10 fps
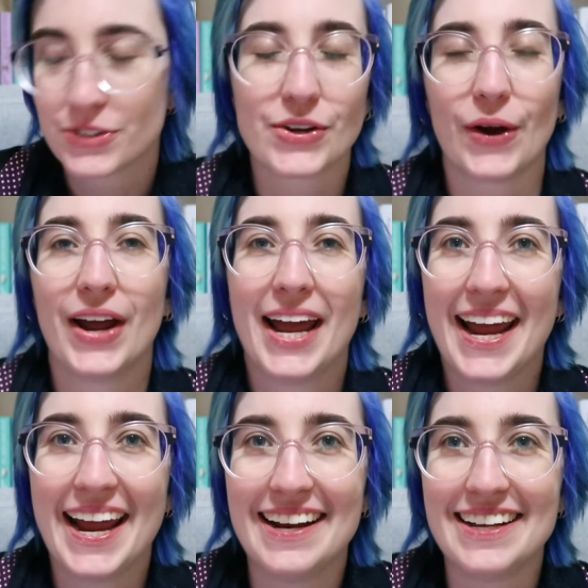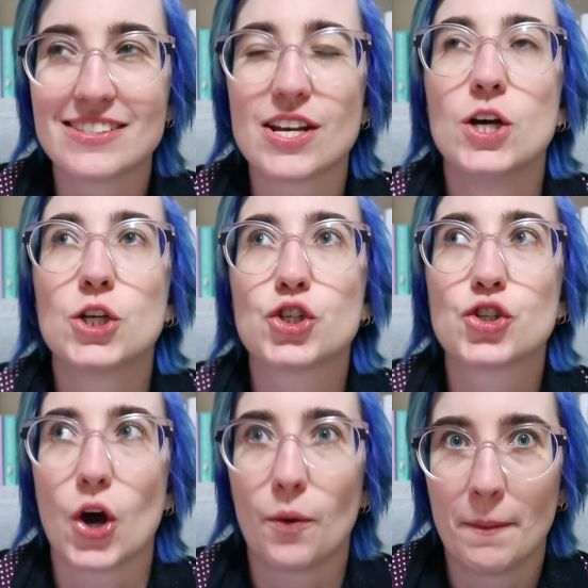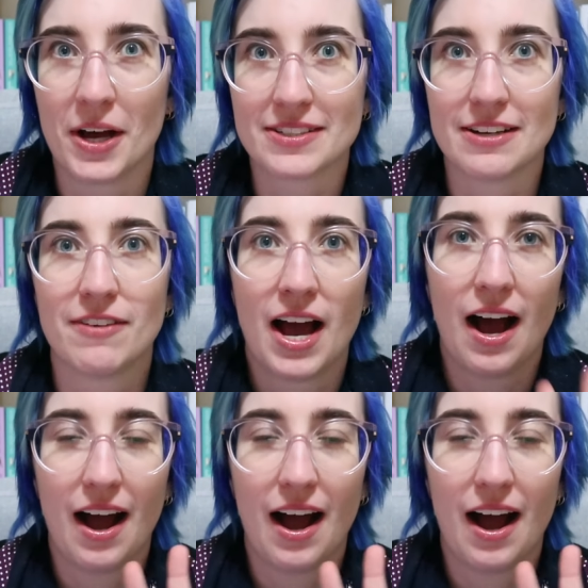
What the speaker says: So it is so immersive,